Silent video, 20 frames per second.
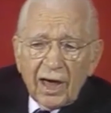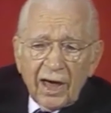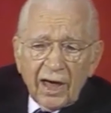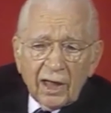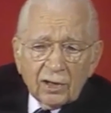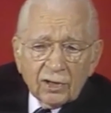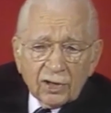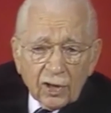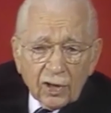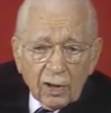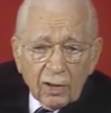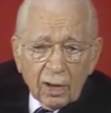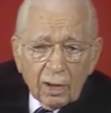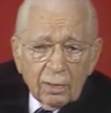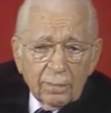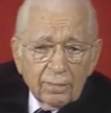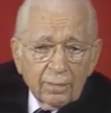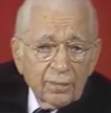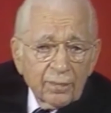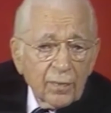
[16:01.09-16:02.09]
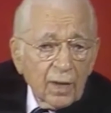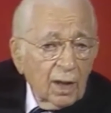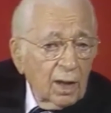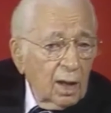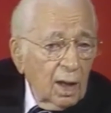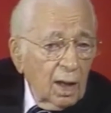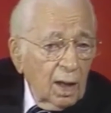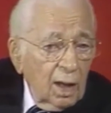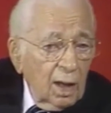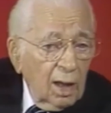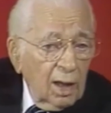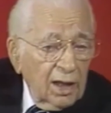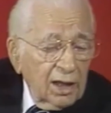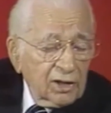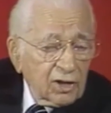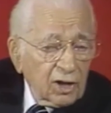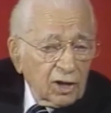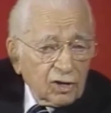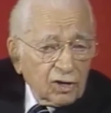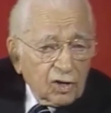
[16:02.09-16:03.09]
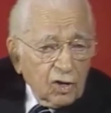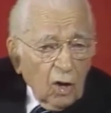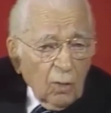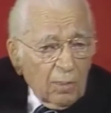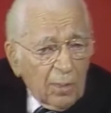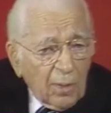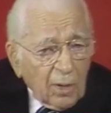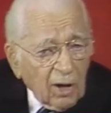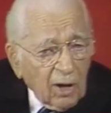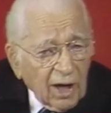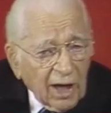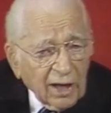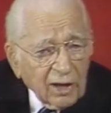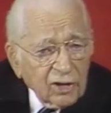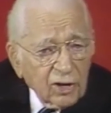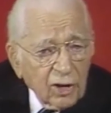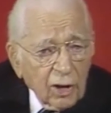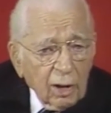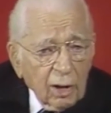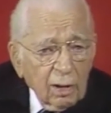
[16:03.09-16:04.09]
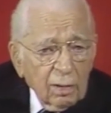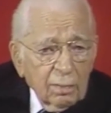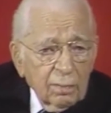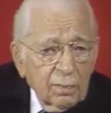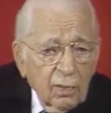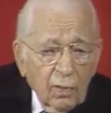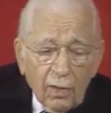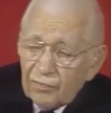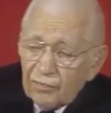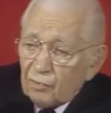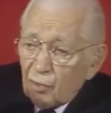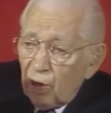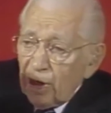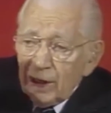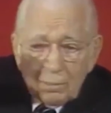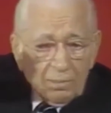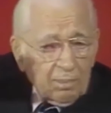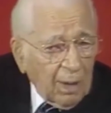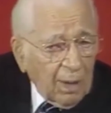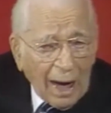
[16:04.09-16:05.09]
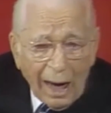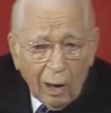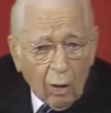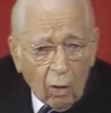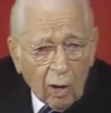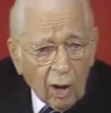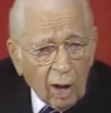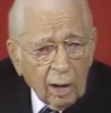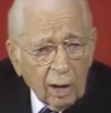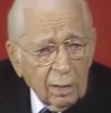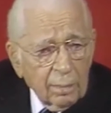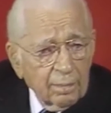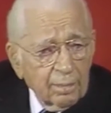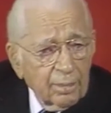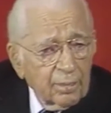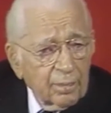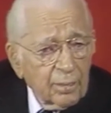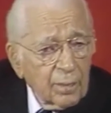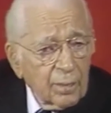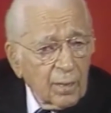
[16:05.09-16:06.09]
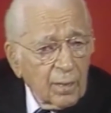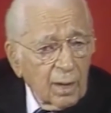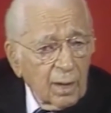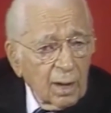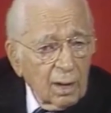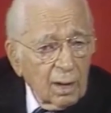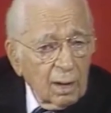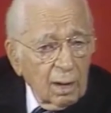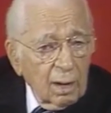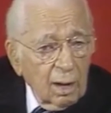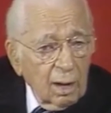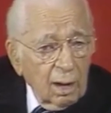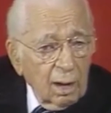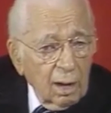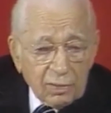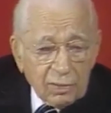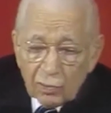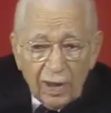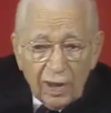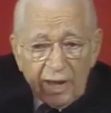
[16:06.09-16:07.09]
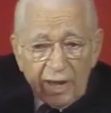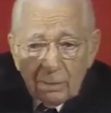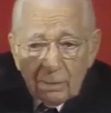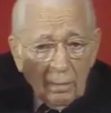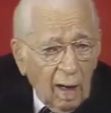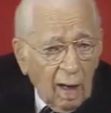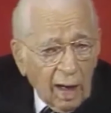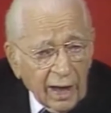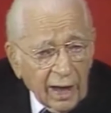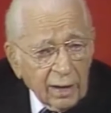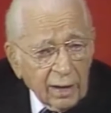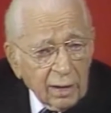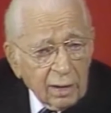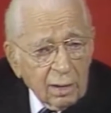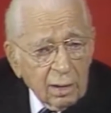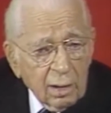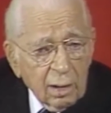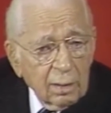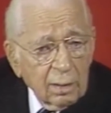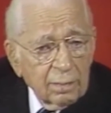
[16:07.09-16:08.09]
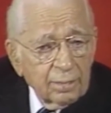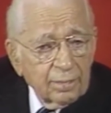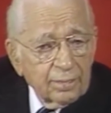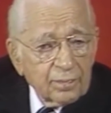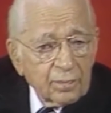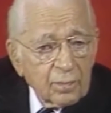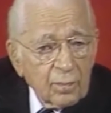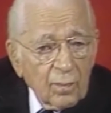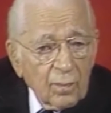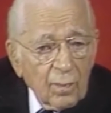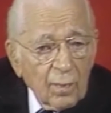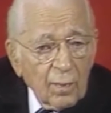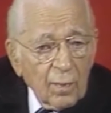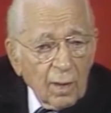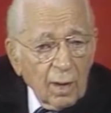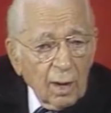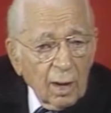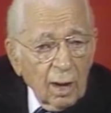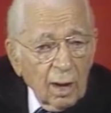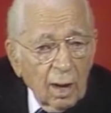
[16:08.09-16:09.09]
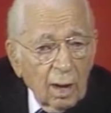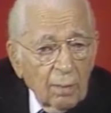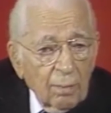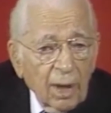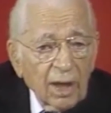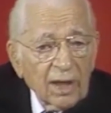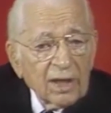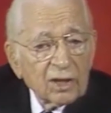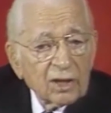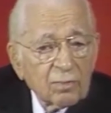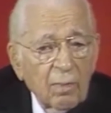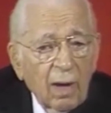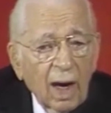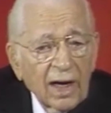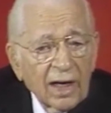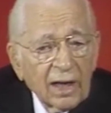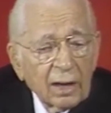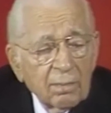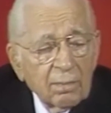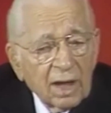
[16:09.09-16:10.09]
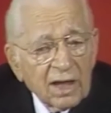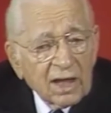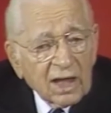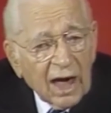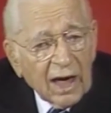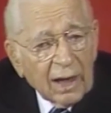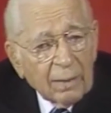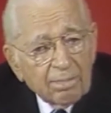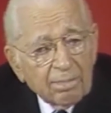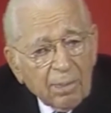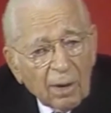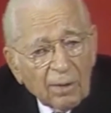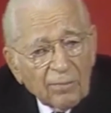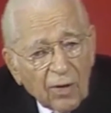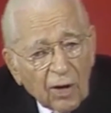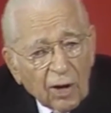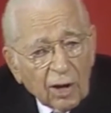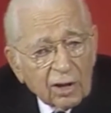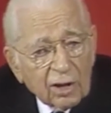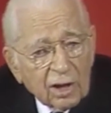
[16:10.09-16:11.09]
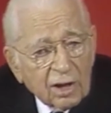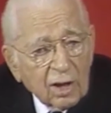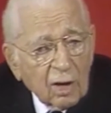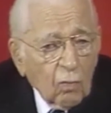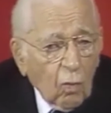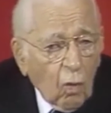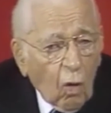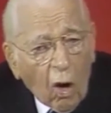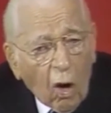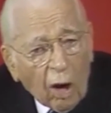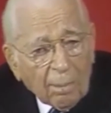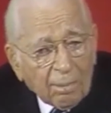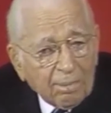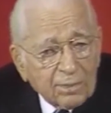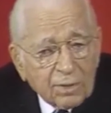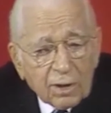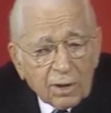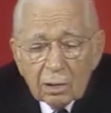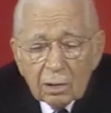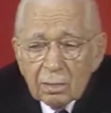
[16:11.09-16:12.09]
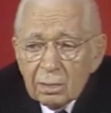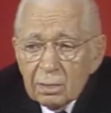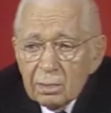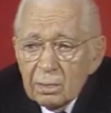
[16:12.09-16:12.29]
angel. He's a super angel of great power, great mind, but his mind became perverted and warped